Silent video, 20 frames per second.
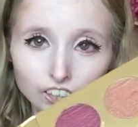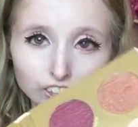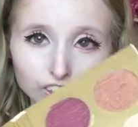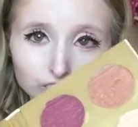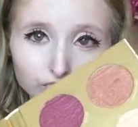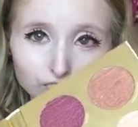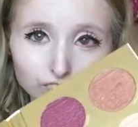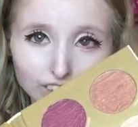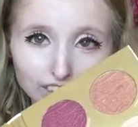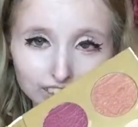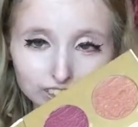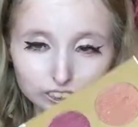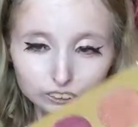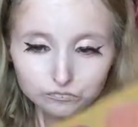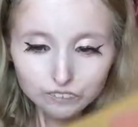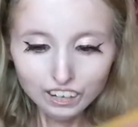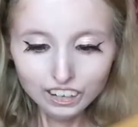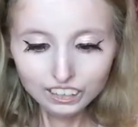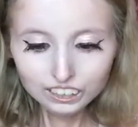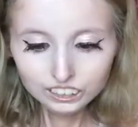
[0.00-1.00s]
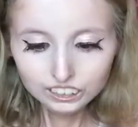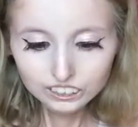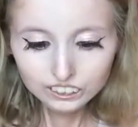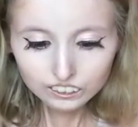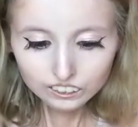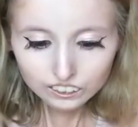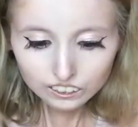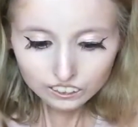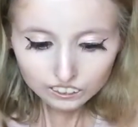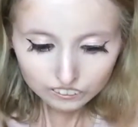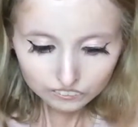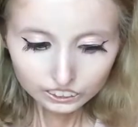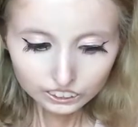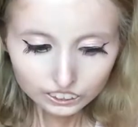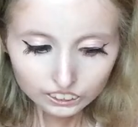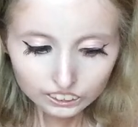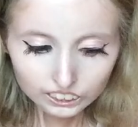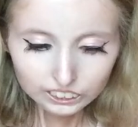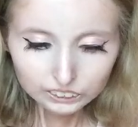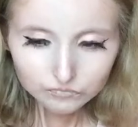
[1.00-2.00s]
the face palette.
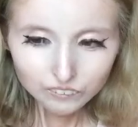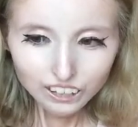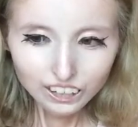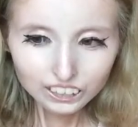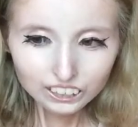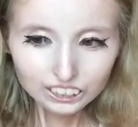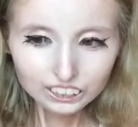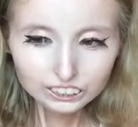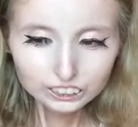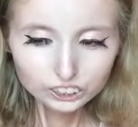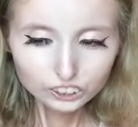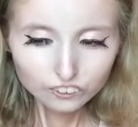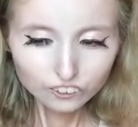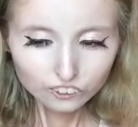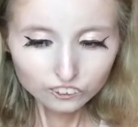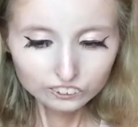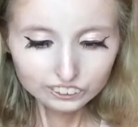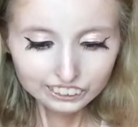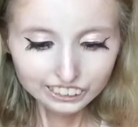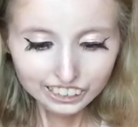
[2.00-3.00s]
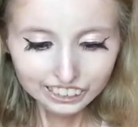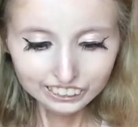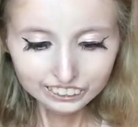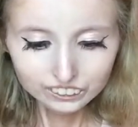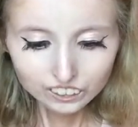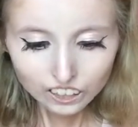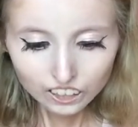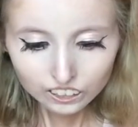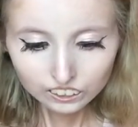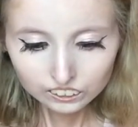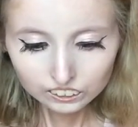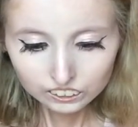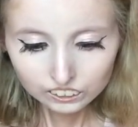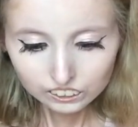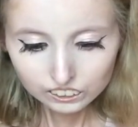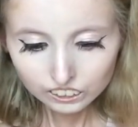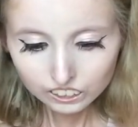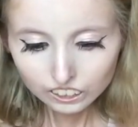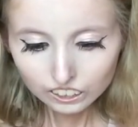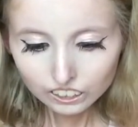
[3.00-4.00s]
This palette is $38.
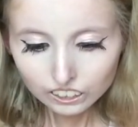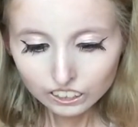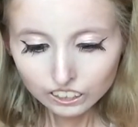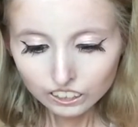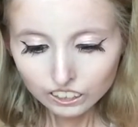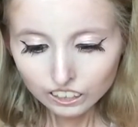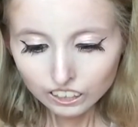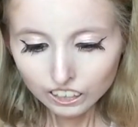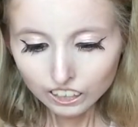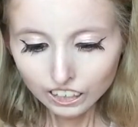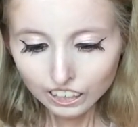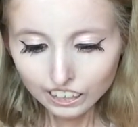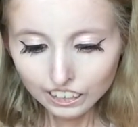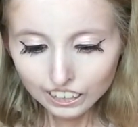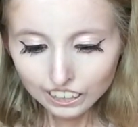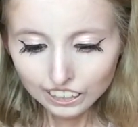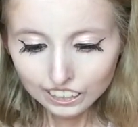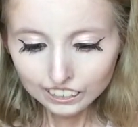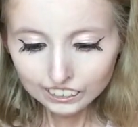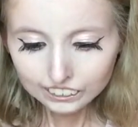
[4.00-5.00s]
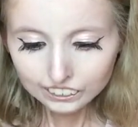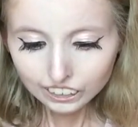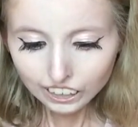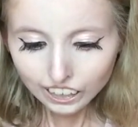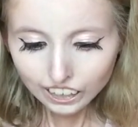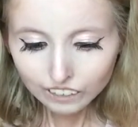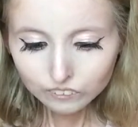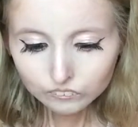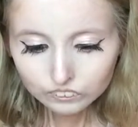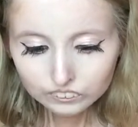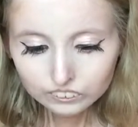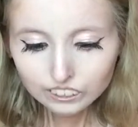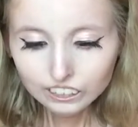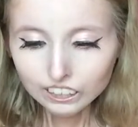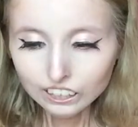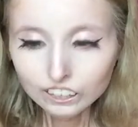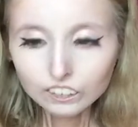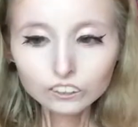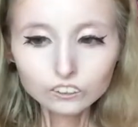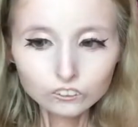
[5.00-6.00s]
I would
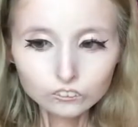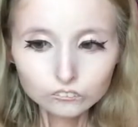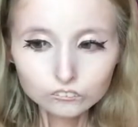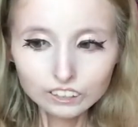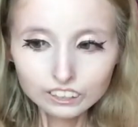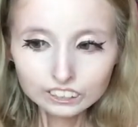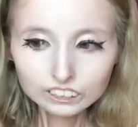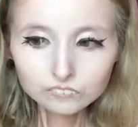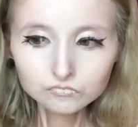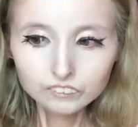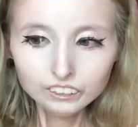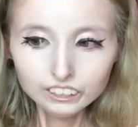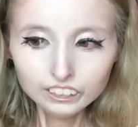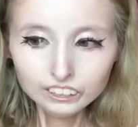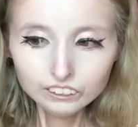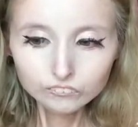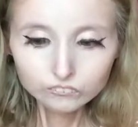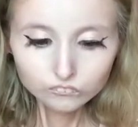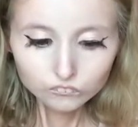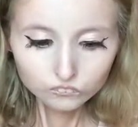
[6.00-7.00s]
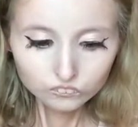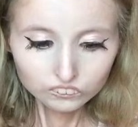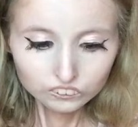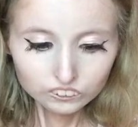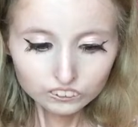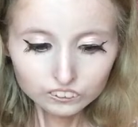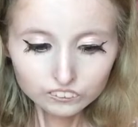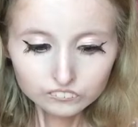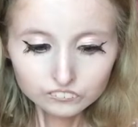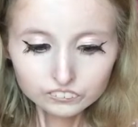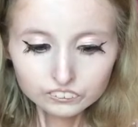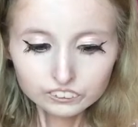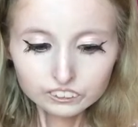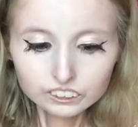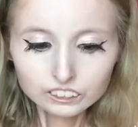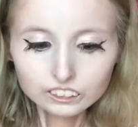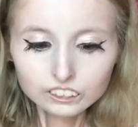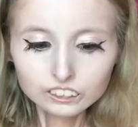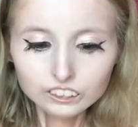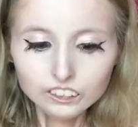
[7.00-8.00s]
recommend it for
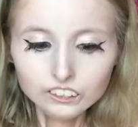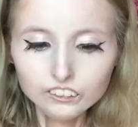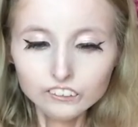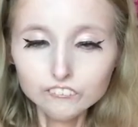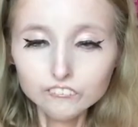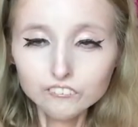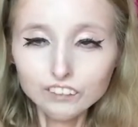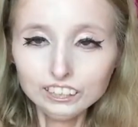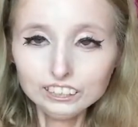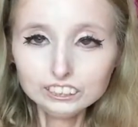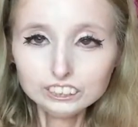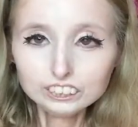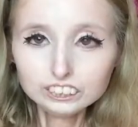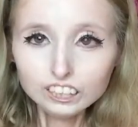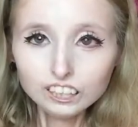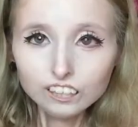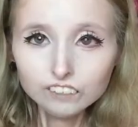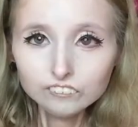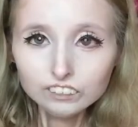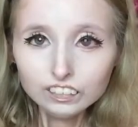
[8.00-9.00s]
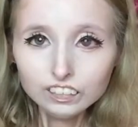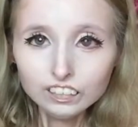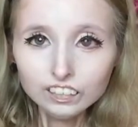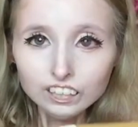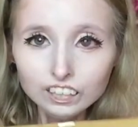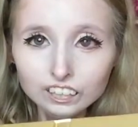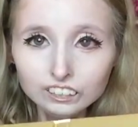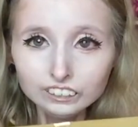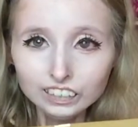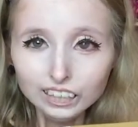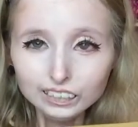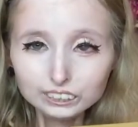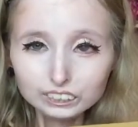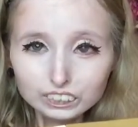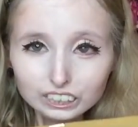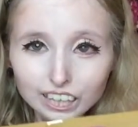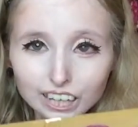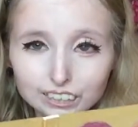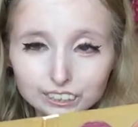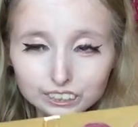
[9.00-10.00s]
the face stuff. That's
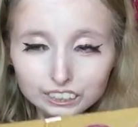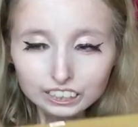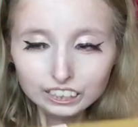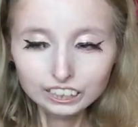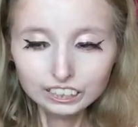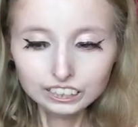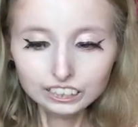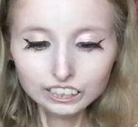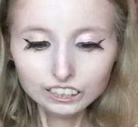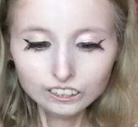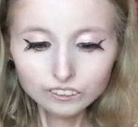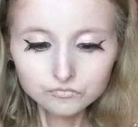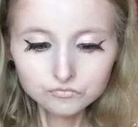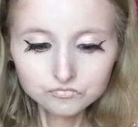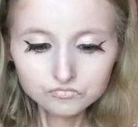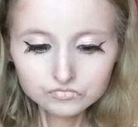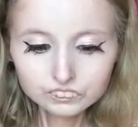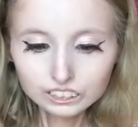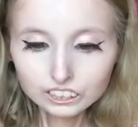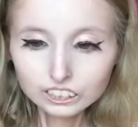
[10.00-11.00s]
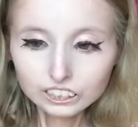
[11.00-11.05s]
less than